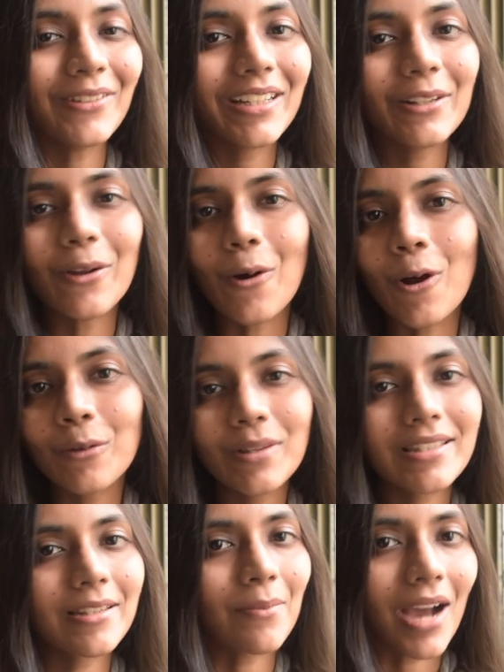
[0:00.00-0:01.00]
and we can
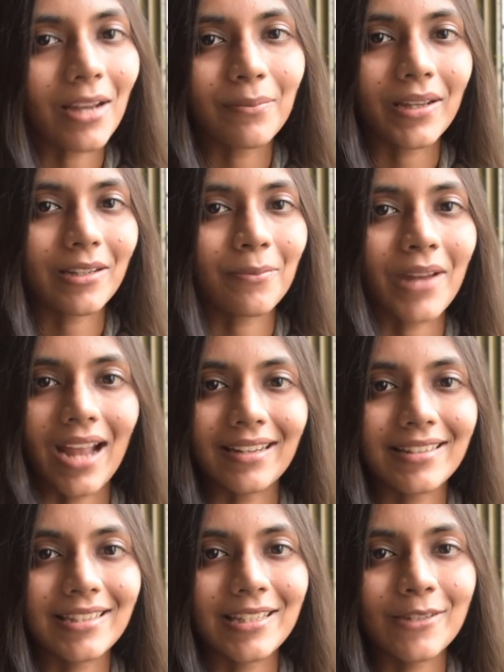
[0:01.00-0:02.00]
always demand better
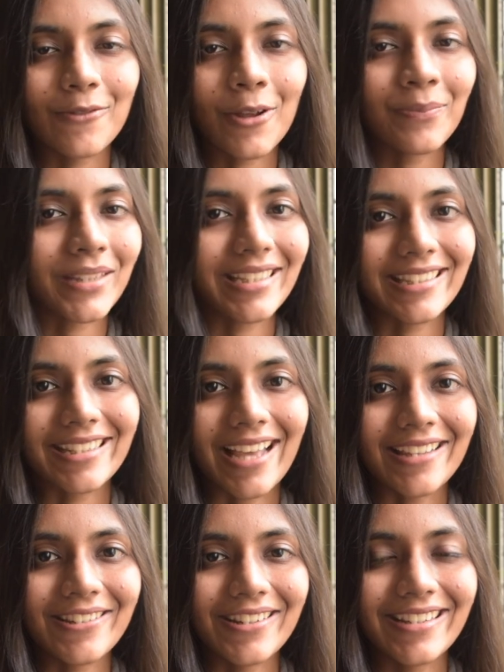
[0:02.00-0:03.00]
practices from these
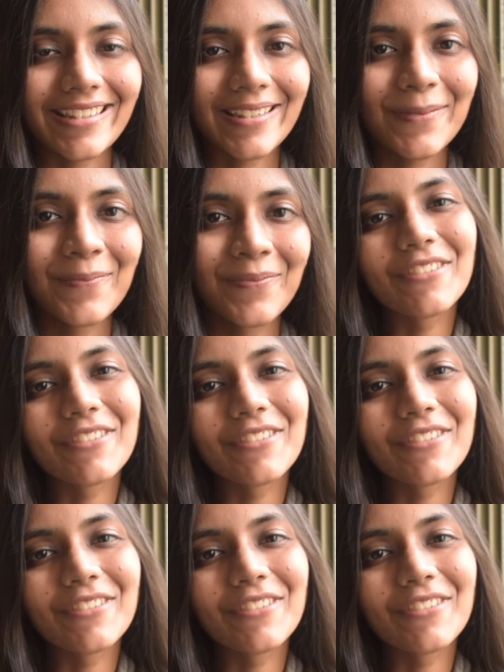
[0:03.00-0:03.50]
industries.